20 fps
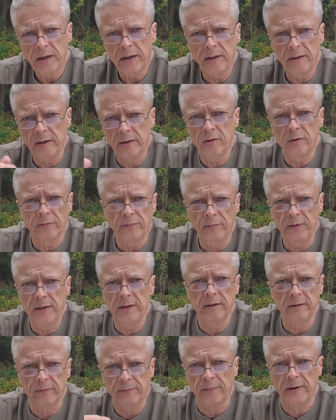And then you're
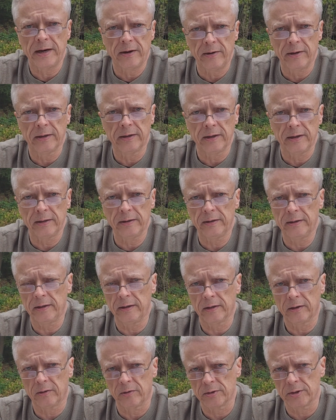feeding the fire again
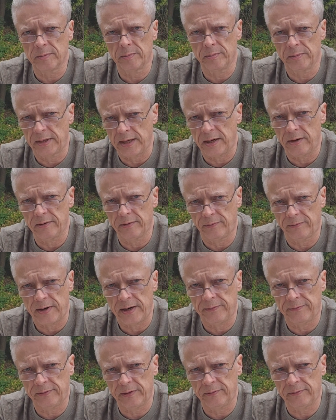and it goes down to
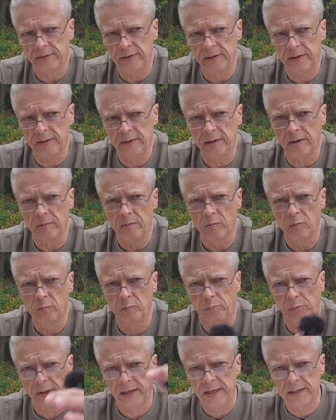550 and then it
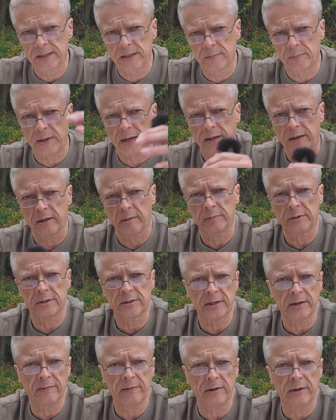blazes back up to
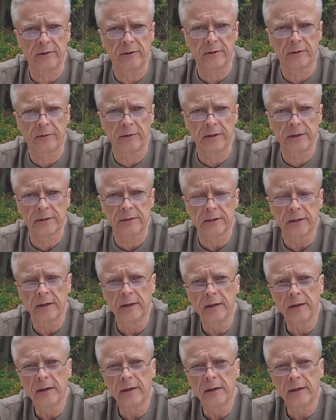700 degrees.